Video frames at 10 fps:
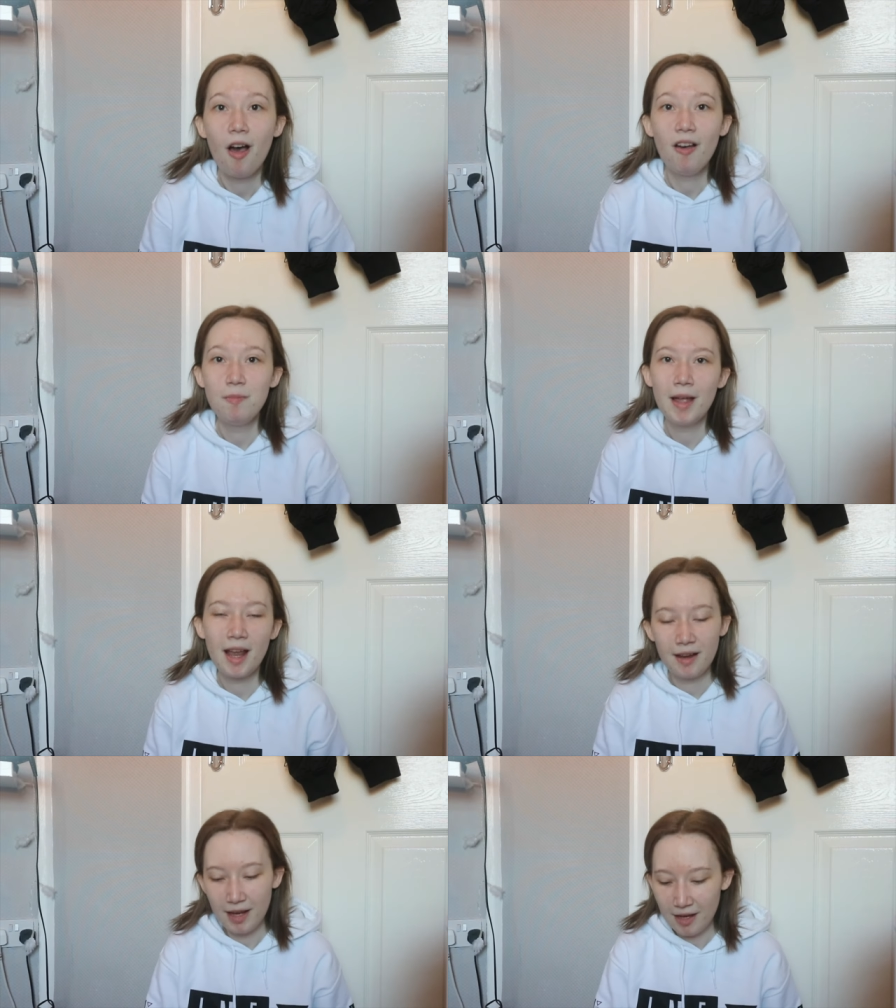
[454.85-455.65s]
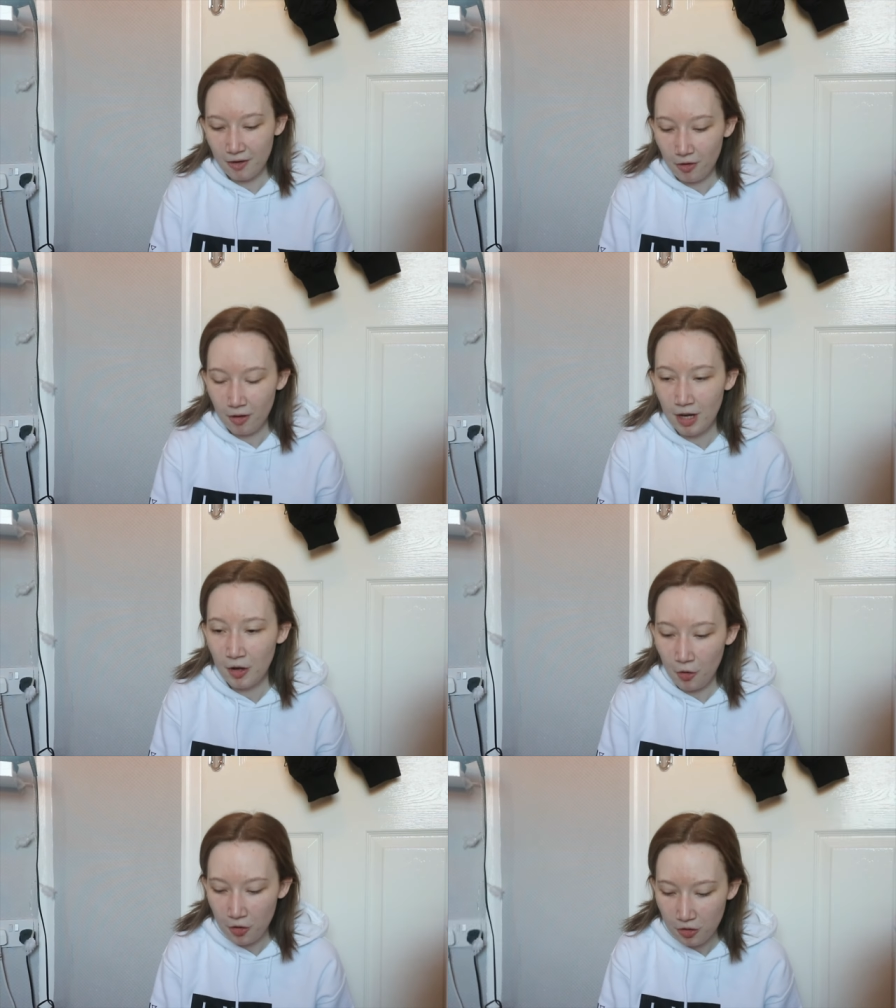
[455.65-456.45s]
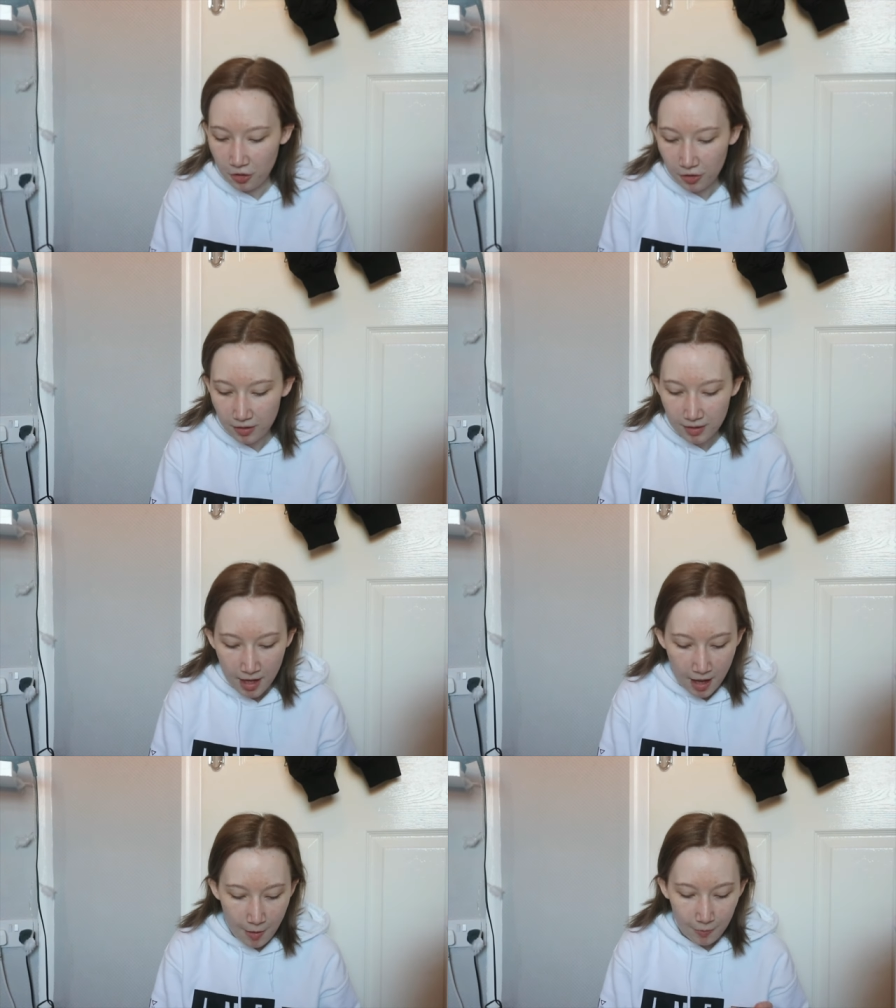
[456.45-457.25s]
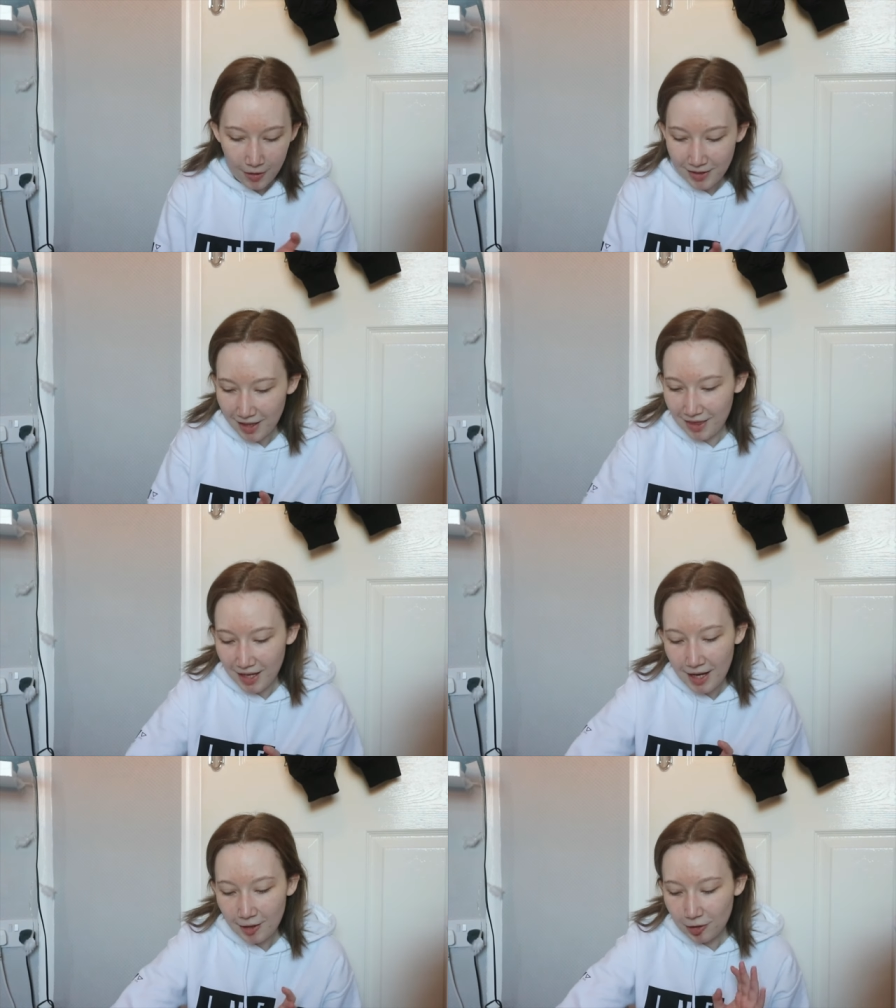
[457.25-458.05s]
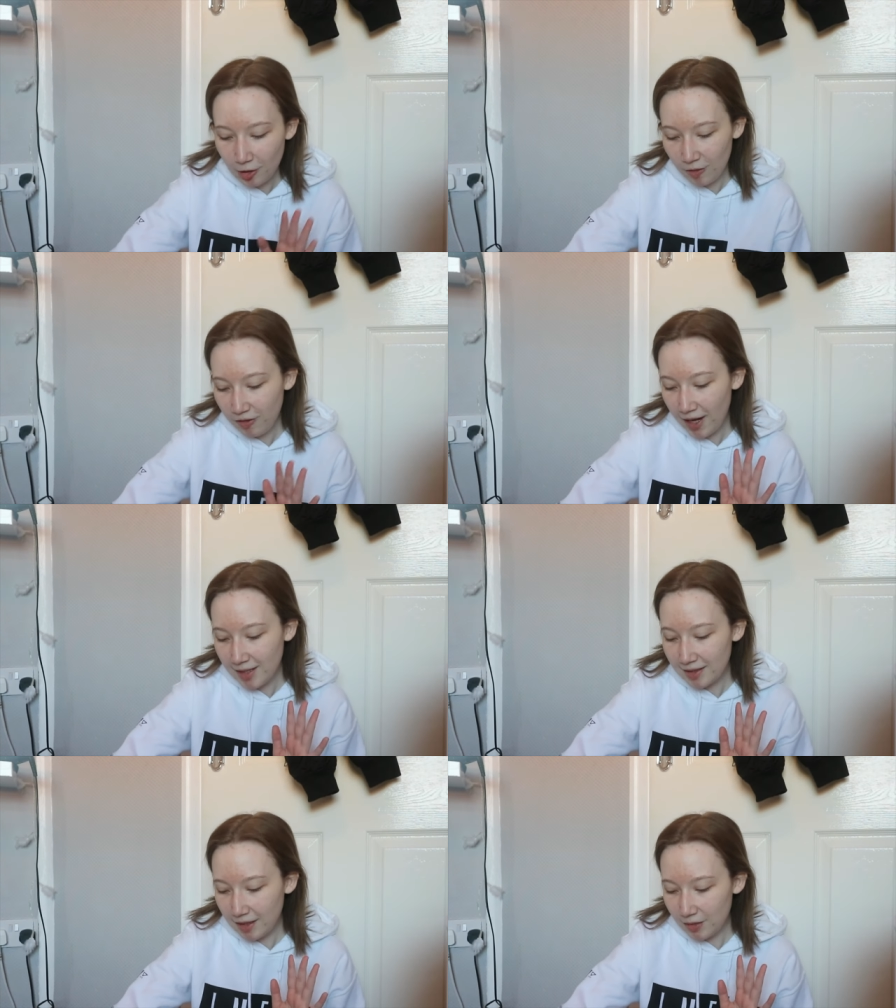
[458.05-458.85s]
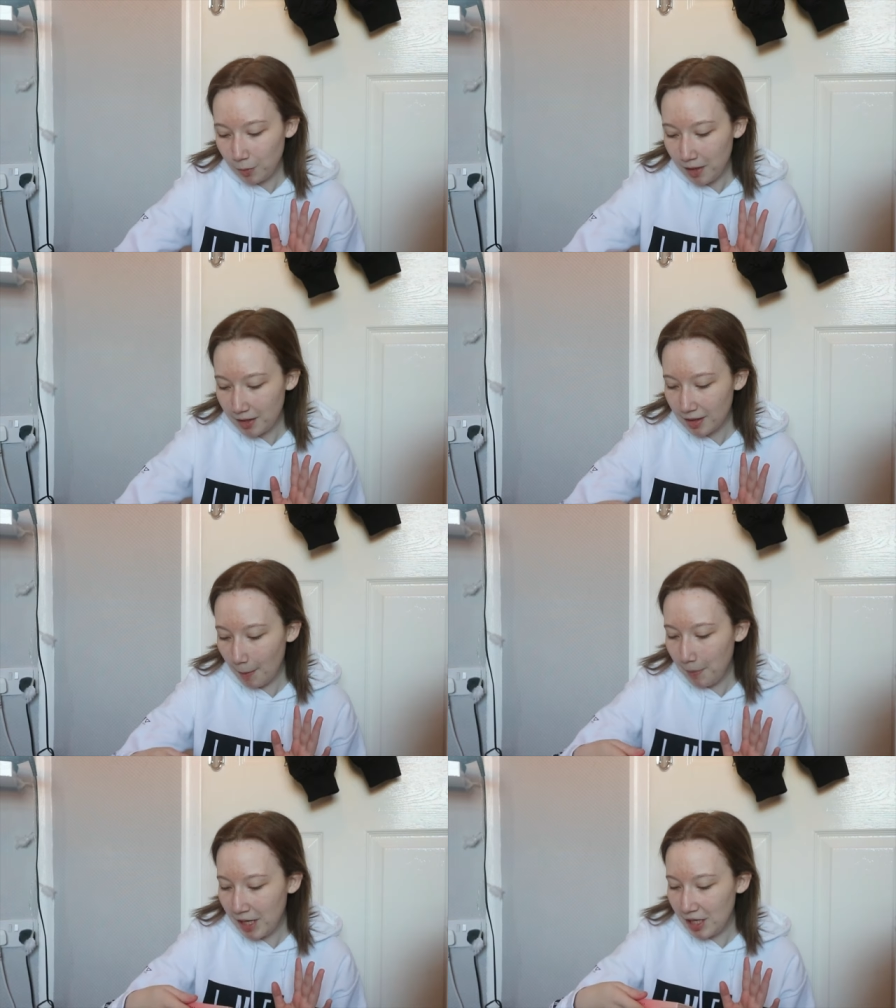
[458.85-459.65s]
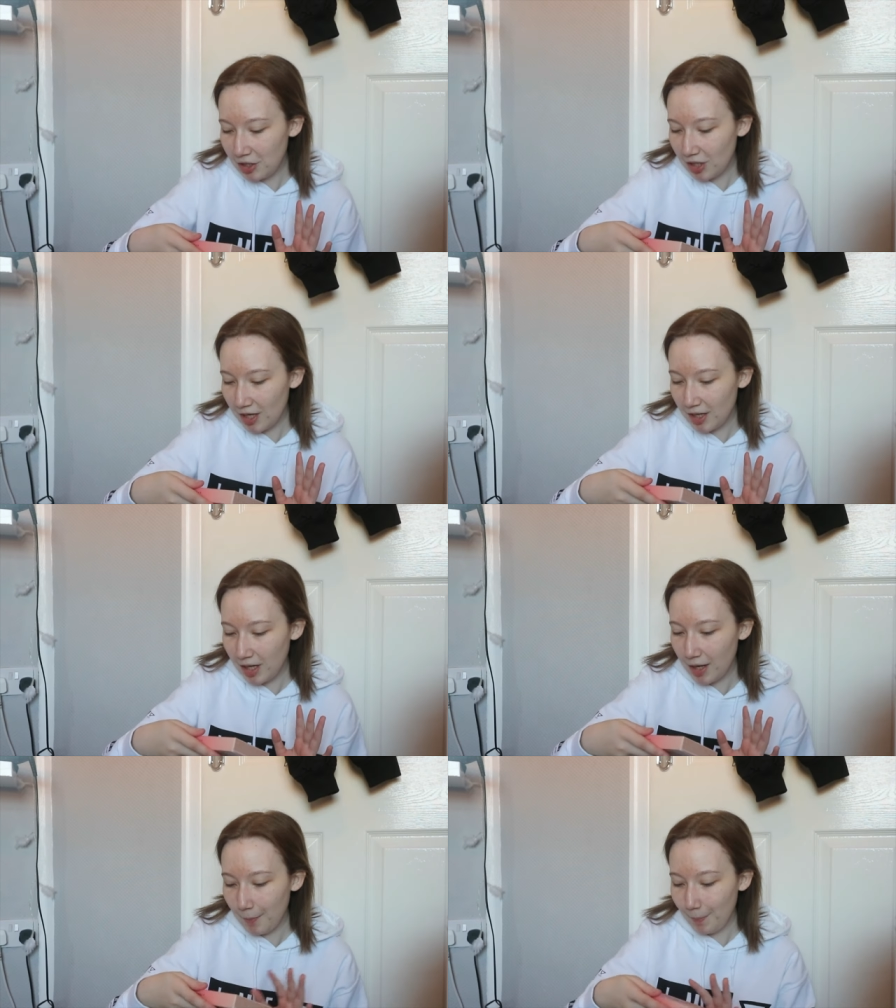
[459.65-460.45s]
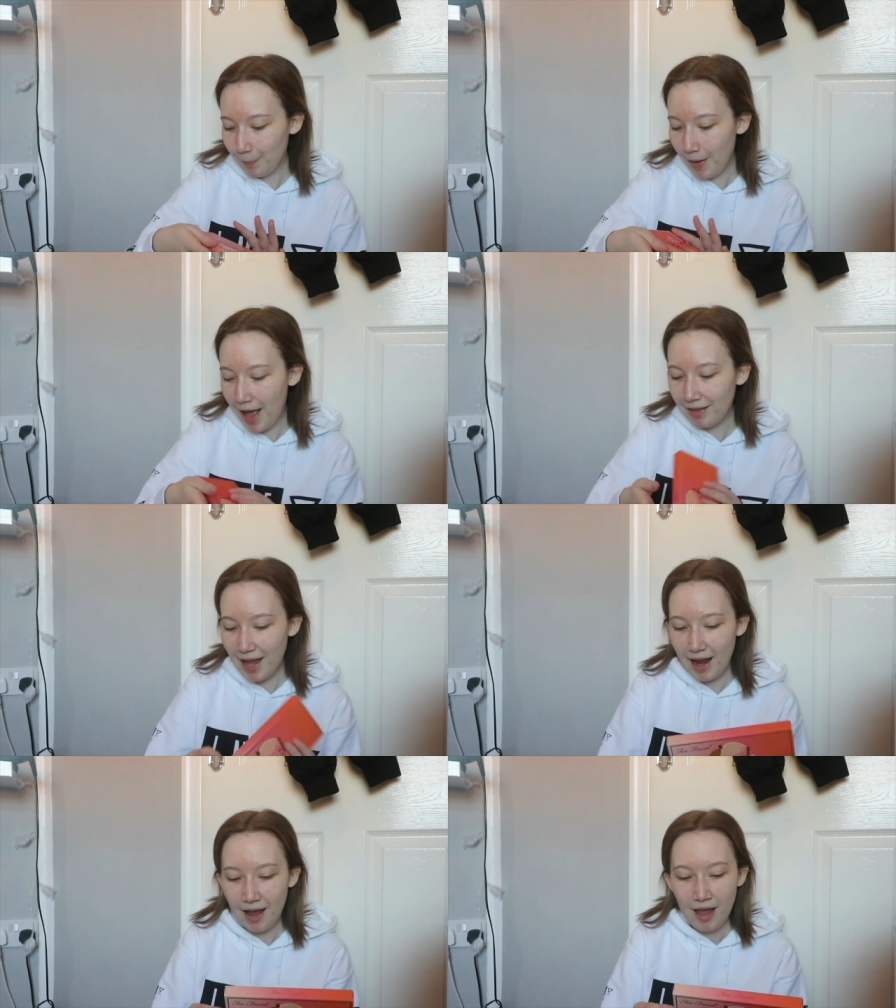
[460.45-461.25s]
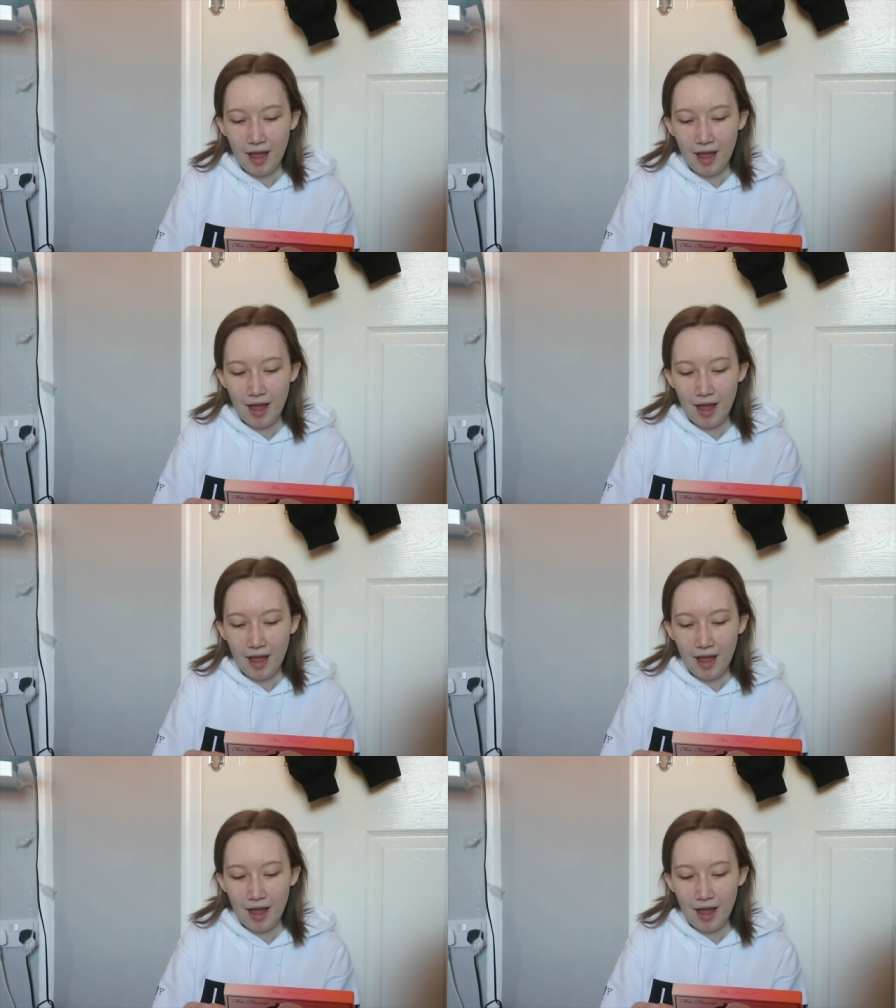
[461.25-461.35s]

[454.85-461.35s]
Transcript: off my auntie and uncle's, was the Too Faced Sweet Peach palette.